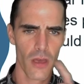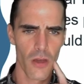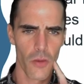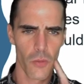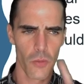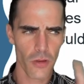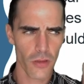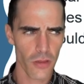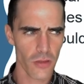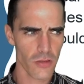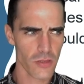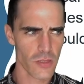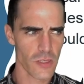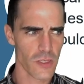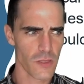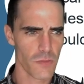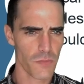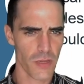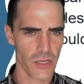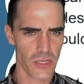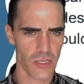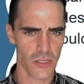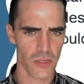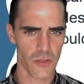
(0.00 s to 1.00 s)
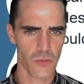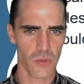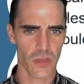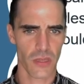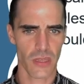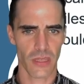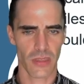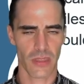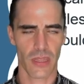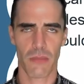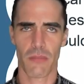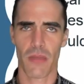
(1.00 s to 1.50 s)
We're a little suspicious. We
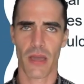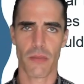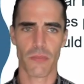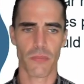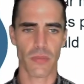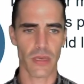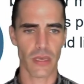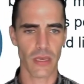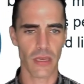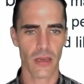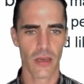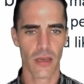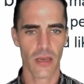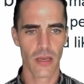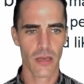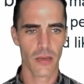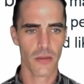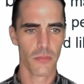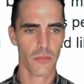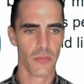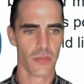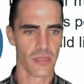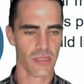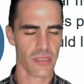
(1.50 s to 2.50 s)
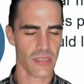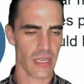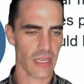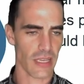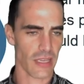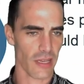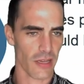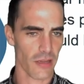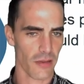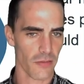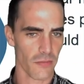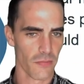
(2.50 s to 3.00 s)
think they might be
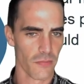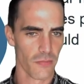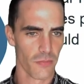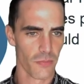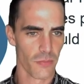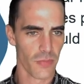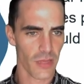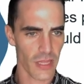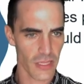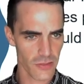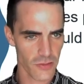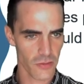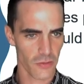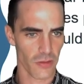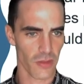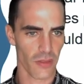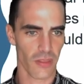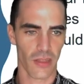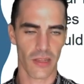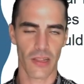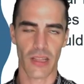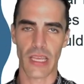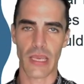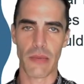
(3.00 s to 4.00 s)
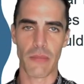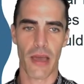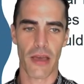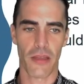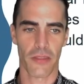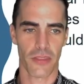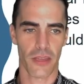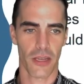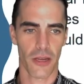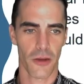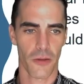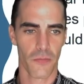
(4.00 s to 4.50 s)
mistaken, but that's certainly the claim out
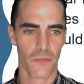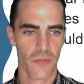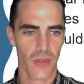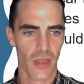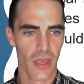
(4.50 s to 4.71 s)
there.